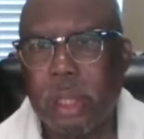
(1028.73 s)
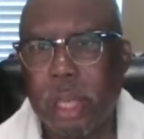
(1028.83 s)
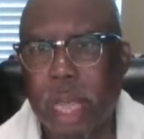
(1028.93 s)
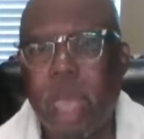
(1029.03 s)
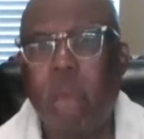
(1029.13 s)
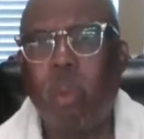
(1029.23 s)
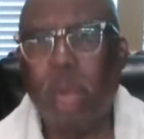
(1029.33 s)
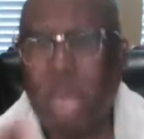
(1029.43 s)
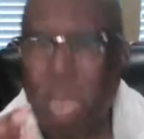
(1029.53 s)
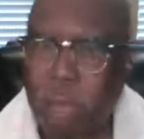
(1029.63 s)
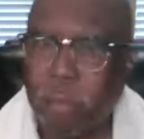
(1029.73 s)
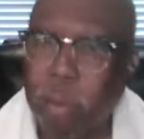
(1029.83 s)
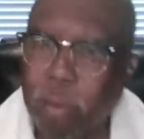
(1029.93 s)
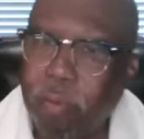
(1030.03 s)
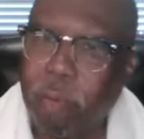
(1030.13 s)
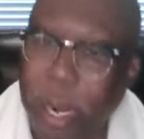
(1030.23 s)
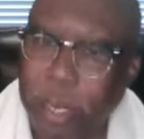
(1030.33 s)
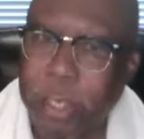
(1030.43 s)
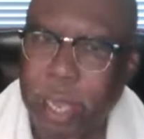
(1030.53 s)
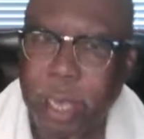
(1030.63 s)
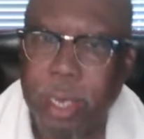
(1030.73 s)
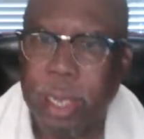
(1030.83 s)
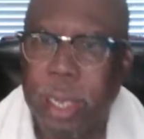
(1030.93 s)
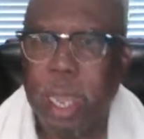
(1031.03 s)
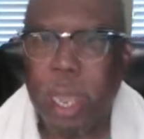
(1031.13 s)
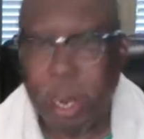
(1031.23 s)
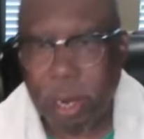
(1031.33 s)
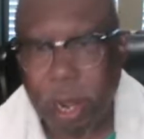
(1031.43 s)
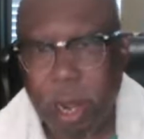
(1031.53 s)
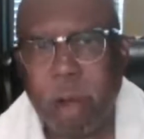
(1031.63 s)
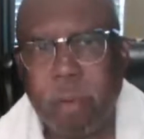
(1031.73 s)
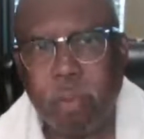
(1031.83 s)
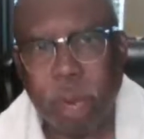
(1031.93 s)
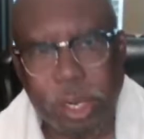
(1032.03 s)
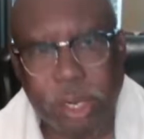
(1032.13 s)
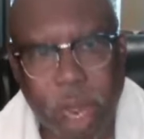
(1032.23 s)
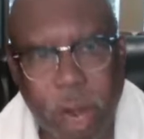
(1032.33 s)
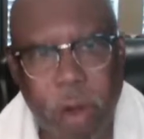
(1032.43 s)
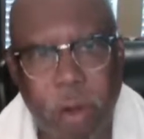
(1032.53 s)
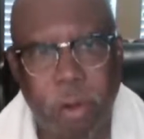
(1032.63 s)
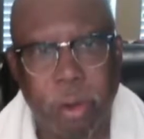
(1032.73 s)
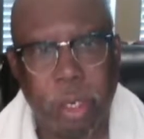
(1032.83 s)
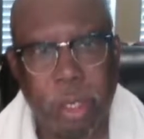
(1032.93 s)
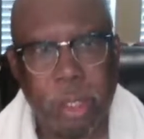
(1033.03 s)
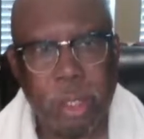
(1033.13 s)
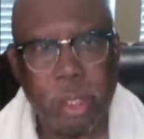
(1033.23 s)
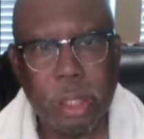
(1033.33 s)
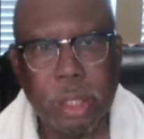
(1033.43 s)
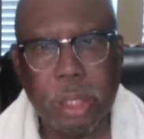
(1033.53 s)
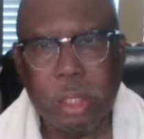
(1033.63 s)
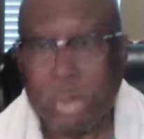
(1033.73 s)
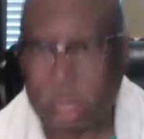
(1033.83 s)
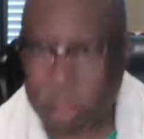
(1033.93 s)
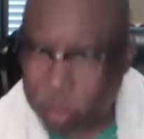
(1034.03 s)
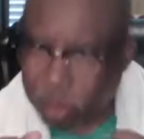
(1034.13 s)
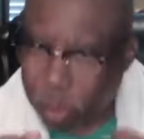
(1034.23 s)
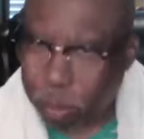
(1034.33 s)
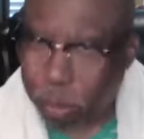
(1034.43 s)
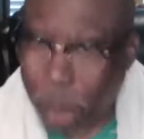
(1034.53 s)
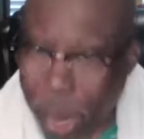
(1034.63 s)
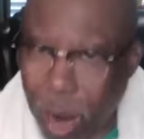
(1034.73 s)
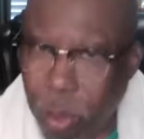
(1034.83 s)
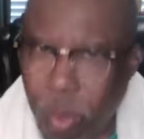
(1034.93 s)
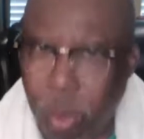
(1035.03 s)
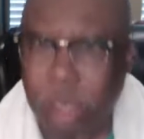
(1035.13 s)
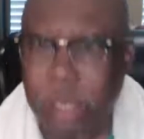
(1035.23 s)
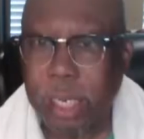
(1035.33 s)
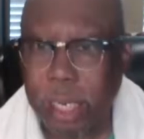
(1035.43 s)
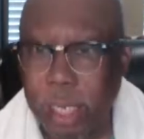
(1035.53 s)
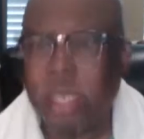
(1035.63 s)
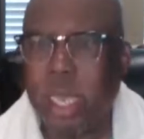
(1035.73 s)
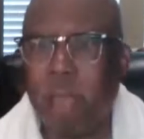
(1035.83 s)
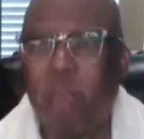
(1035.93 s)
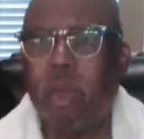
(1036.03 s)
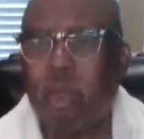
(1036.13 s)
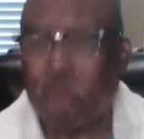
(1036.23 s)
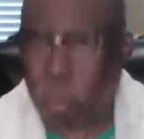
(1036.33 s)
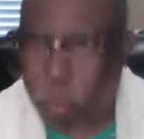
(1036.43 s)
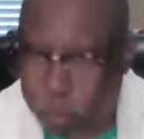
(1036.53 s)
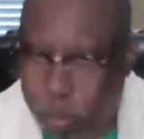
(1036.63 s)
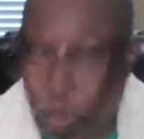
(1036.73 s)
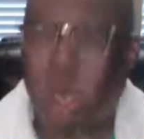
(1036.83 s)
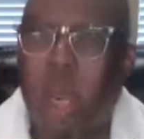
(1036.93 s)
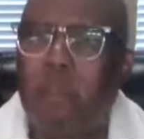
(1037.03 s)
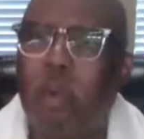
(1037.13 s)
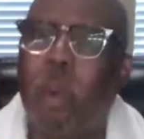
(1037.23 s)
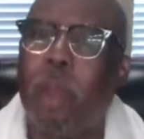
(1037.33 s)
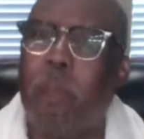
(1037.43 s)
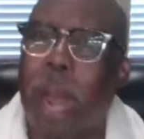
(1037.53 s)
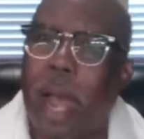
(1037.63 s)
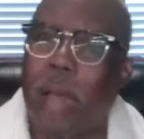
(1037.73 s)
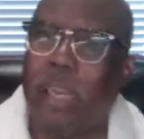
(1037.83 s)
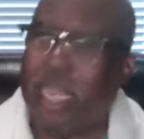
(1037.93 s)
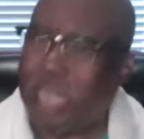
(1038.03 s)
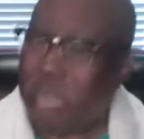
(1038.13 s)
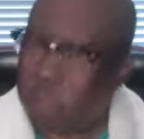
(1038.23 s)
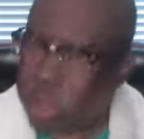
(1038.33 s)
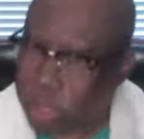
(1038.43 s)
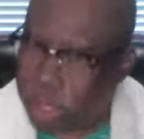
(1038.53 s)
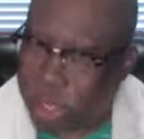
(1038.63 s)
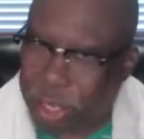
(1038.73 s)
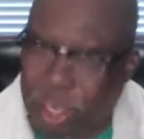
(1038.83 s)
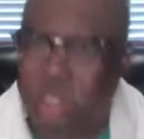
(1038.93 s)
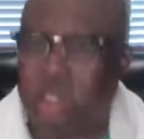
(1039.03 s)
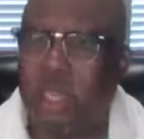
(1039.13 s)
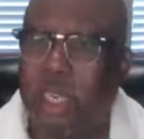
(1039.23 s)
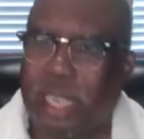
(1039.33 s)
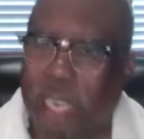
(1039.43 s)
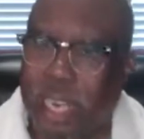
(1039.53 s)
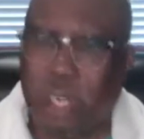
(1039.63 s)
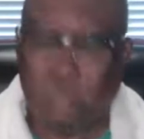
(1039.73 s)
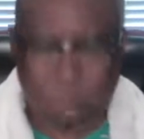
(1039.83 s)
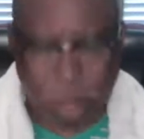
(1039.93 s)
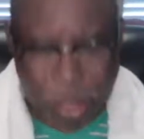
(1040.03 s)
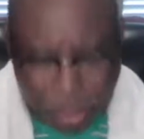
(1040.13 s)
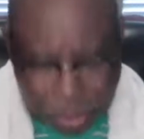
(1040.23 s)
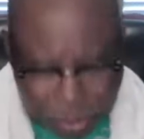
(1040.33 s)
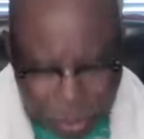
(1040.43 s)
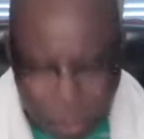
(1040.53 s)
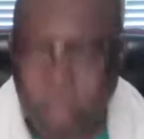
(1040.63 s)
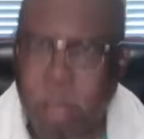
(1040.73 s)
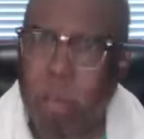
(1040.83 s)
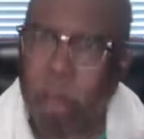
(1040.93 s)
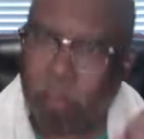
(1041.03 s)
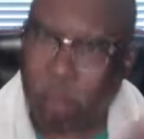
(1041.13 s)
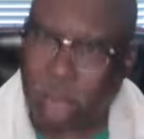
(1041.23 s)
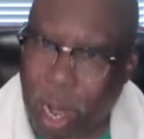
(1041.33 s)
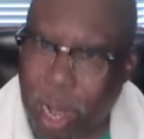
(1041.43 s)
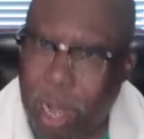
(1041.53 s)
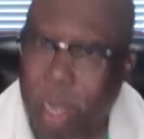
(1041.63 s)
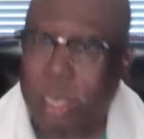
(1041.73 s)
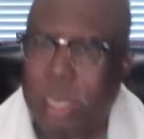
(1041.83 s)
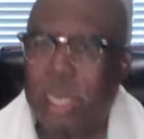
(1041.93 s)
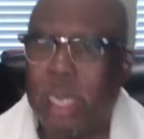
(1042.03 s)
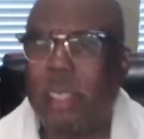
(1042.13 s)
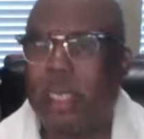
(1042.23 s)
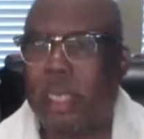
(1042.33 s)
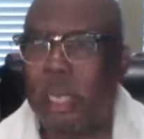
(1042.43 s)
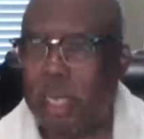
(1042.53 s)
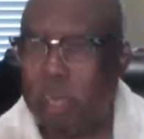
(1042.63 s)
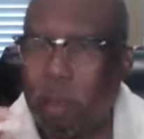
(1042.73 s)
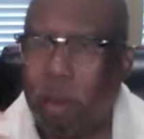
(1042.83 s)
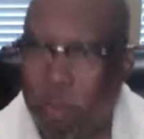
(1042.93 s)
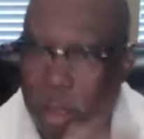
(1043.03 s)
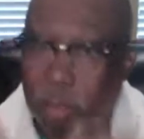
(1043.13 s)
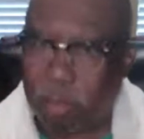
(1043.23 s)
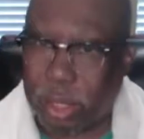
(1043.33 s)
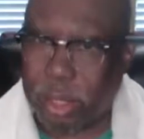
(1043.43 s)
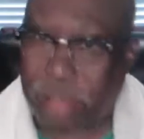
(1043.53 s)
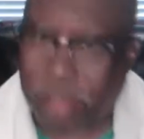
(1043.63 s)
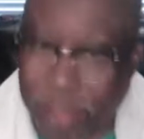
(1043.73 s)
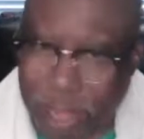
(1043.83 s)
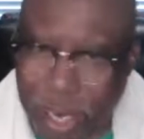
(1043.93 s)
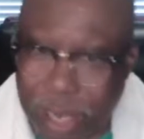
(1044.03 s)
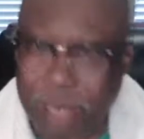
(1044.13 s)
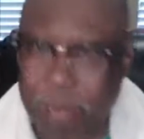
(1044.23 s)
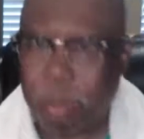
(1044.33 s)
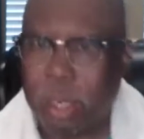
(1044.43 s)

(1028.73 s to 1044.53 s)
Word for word: And we have to fight that at every turn. That's the power. He gave us the whatever we bound. He gave us the keys to the kingdom. The kingdom of God and the kingdom of heaven is the same.